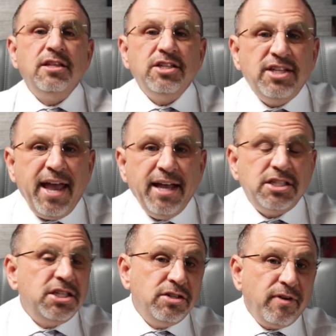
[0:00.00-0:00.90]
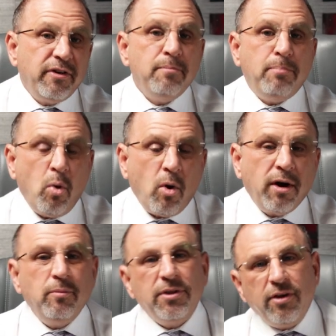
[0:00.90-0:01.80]
to the states. This is very
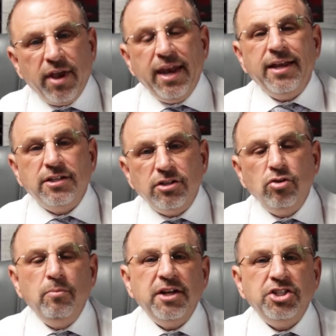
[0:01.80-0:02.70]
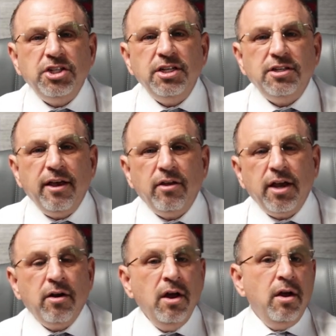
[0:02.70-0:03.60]
important without getting into too much detail
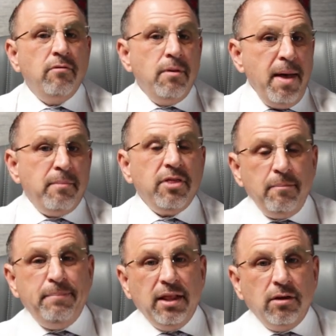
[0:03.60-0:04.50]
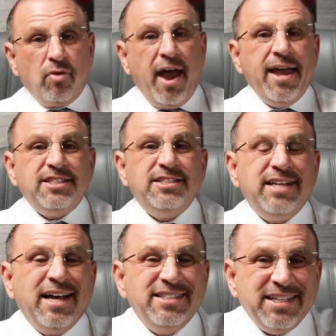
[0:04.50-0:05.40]
here. Remember, the Bill of Rights
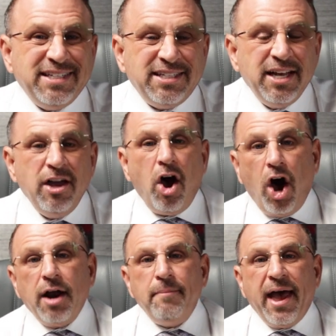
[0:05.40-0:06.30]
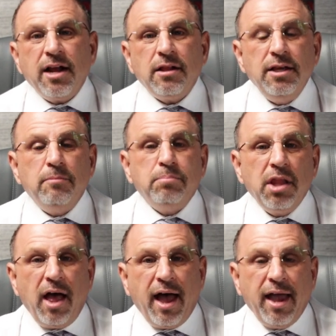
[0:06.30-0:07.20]
doesn't automatically
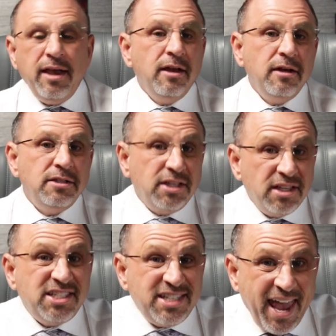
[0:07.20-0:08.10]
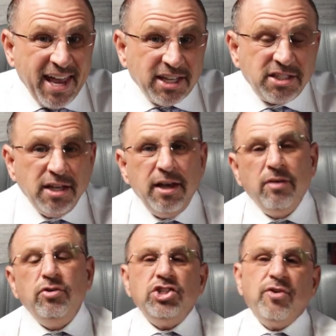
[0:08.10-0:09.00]
apply to the states.
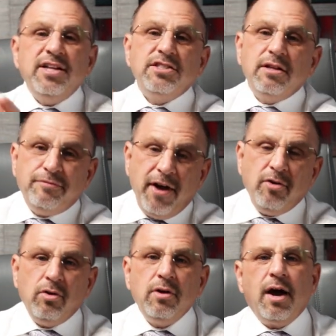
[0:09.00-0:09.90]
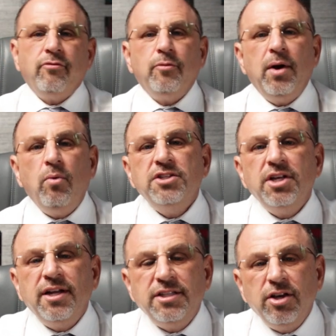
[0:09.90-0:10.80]
It restrains the federal government. It
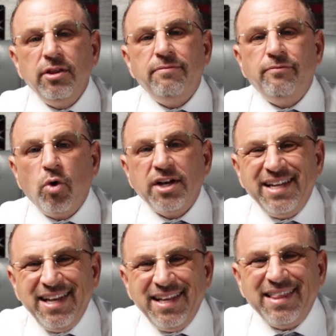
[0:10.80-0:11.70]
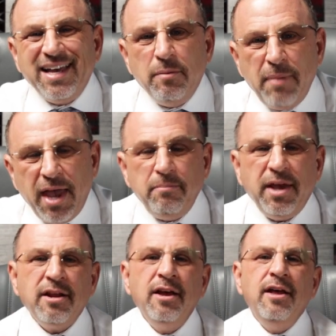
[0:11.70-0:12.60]
wasn't until the 14th
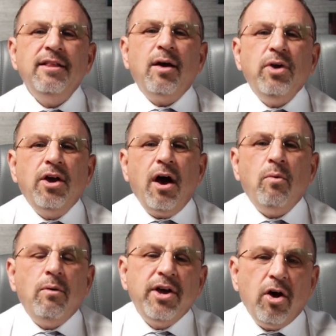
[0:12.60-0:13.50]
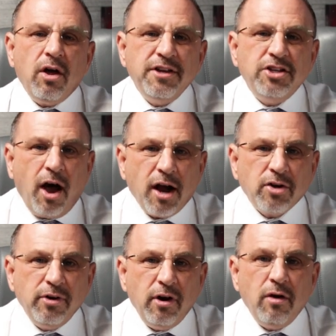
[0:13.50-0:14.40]
Amendment that we got what we call the
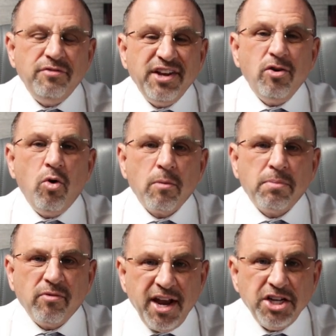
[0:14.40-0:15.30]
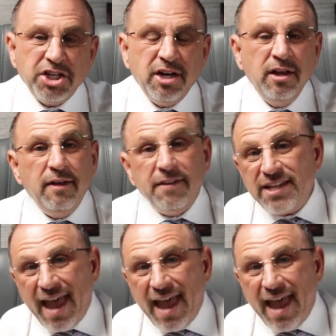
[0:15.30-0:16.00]
doctrine of incorporation. This